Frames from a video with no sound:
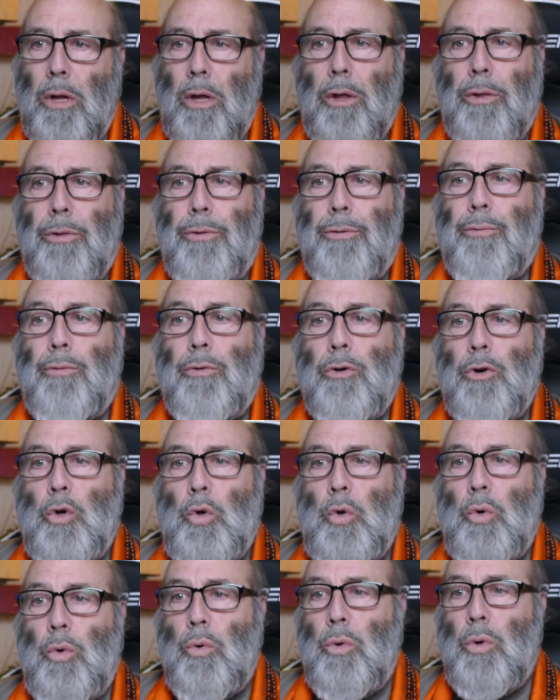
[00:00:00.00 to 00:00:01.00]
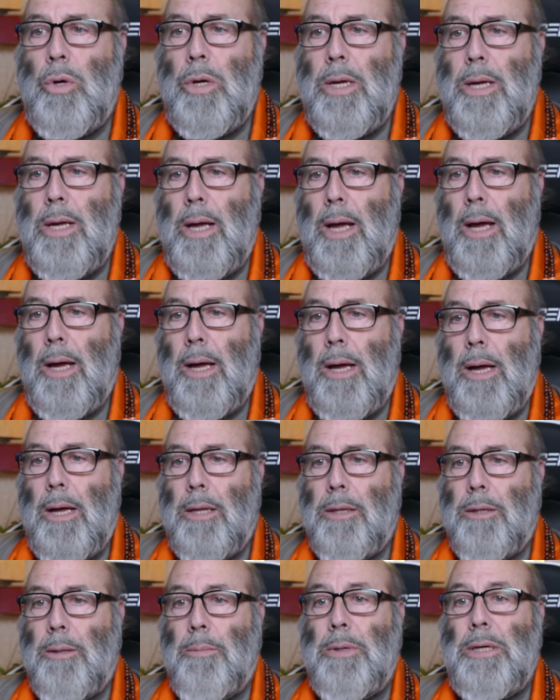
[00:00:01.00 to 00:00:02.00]
through uh,
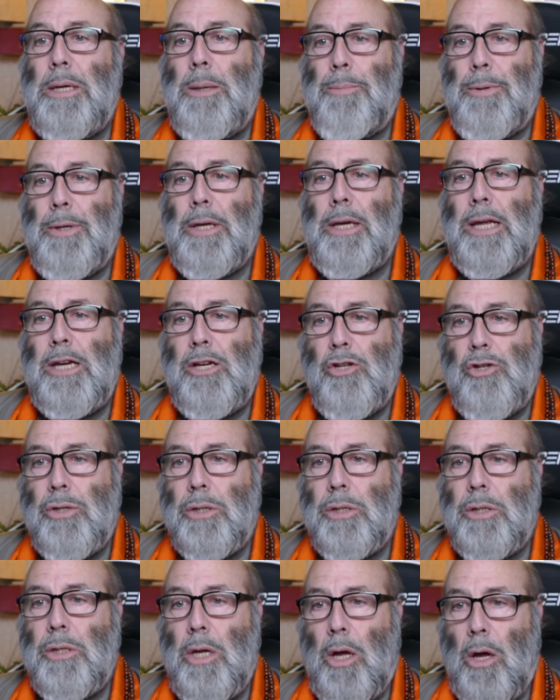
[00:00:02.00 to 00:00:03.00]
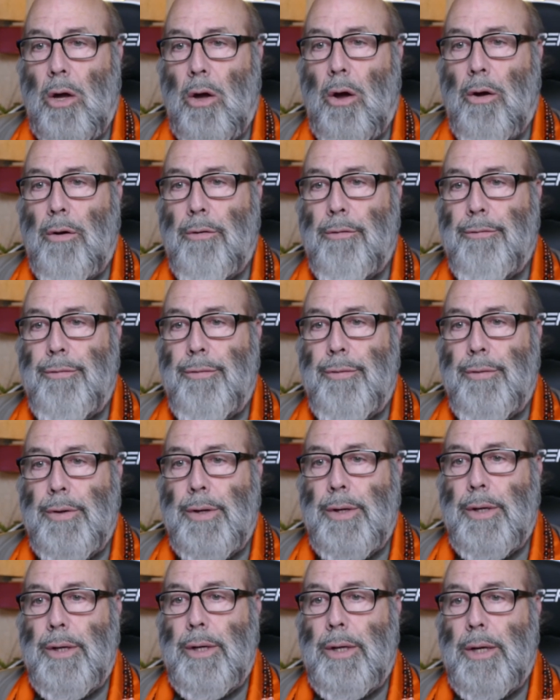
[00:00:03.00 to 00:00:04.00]
the manipulation of
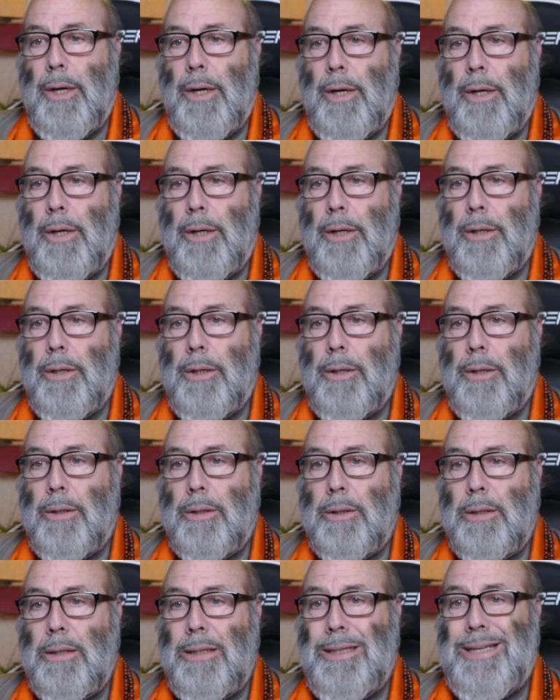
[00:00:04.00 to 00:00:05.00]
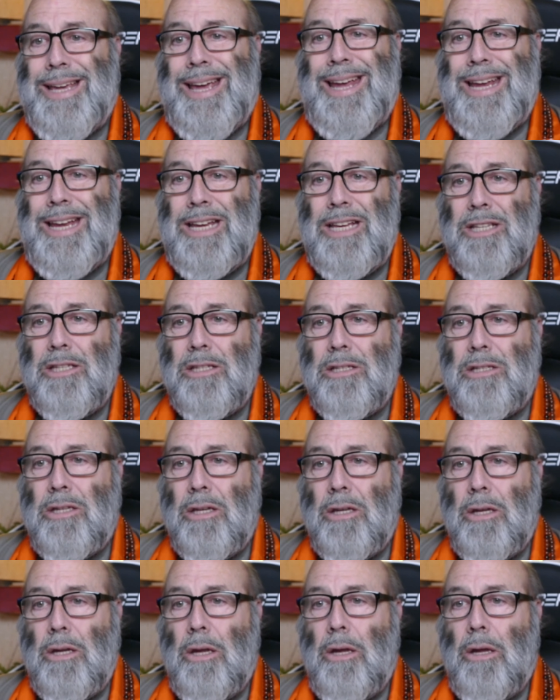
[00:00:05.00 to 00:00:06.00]
gains,
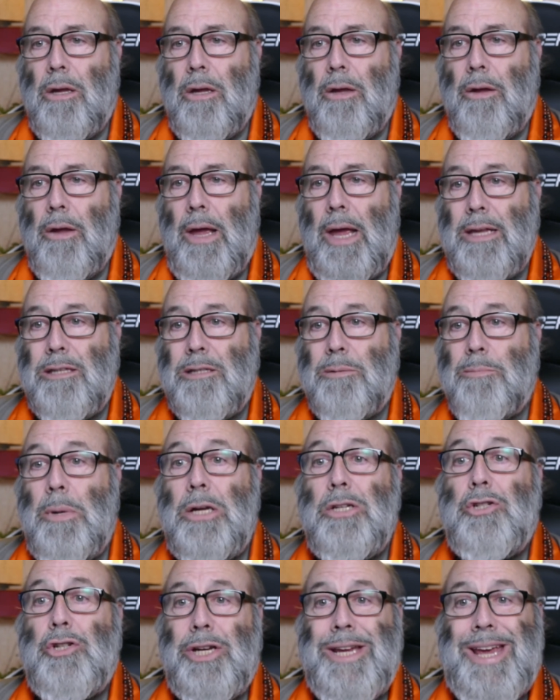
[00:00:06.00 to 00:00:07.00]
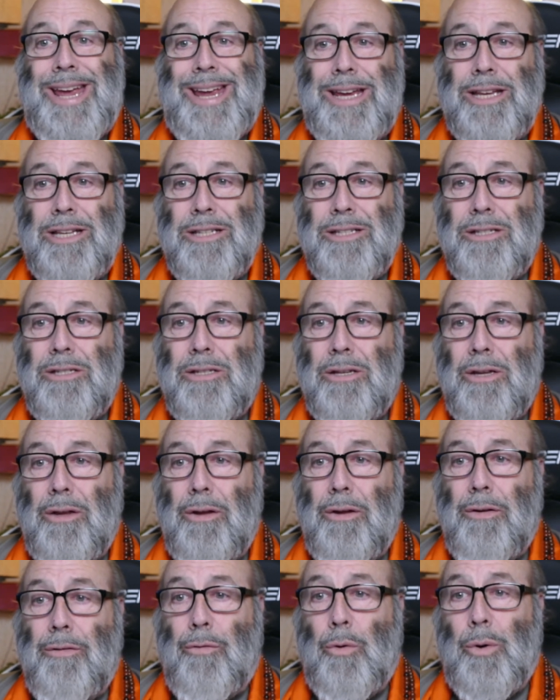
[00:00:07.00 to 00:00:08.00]
as much gains
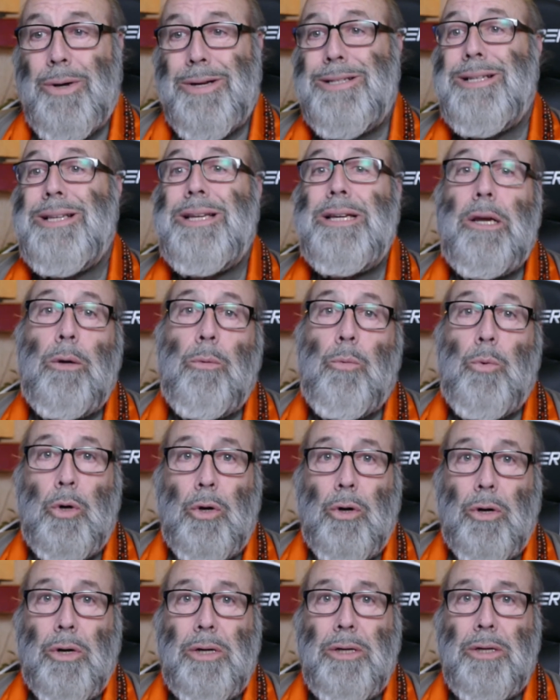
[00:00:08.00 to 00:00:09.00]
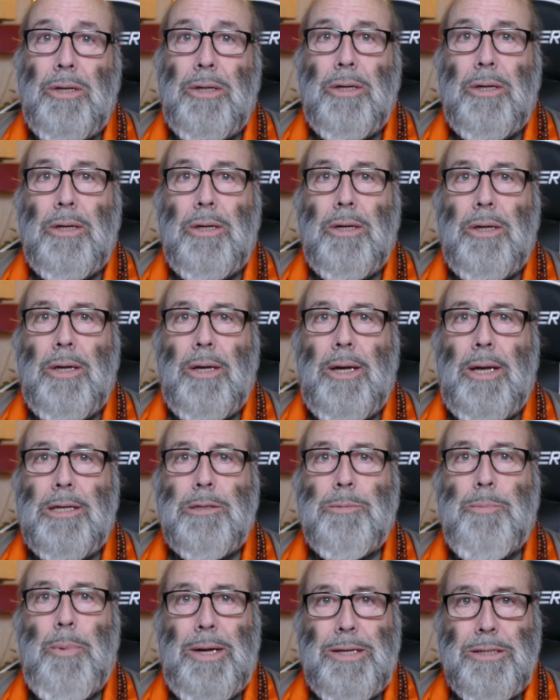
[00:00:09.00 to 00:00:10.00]
for as little work
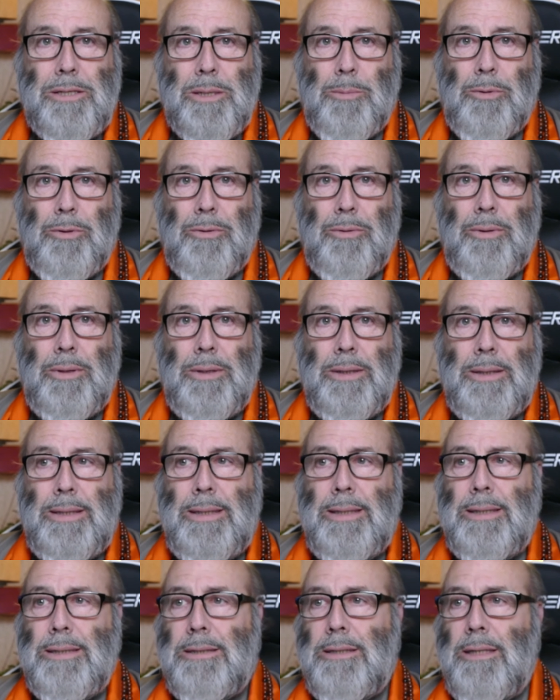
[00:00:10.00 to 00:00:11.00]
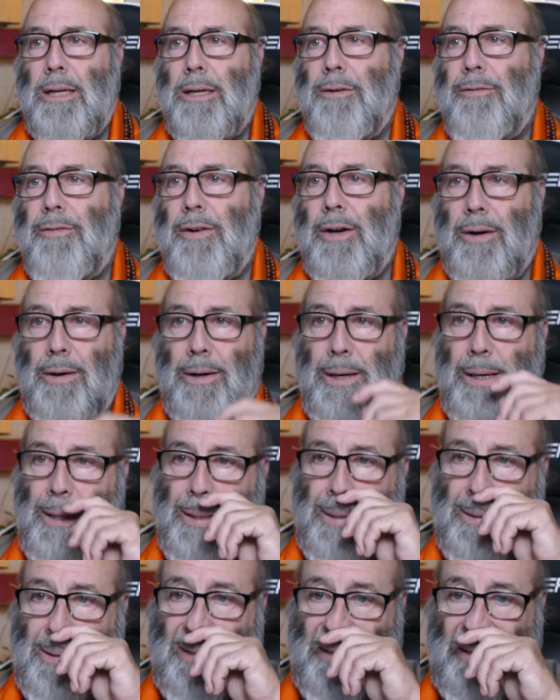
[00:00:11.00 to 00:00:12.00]
as possible. It's not a very
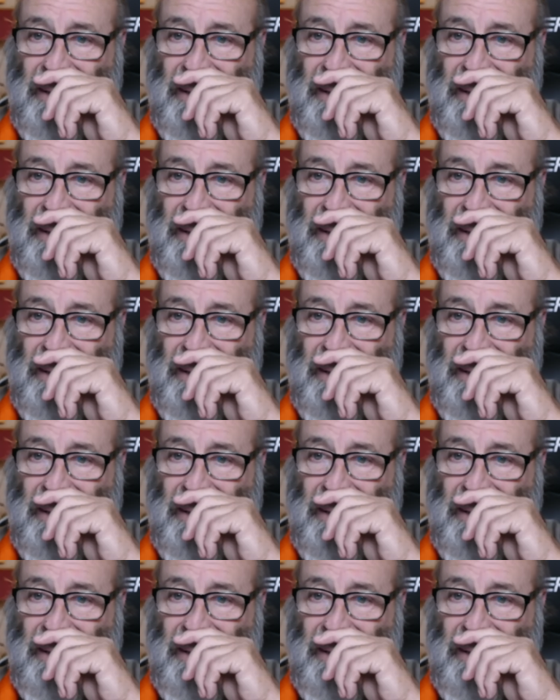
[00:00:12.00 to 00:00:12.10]
uh,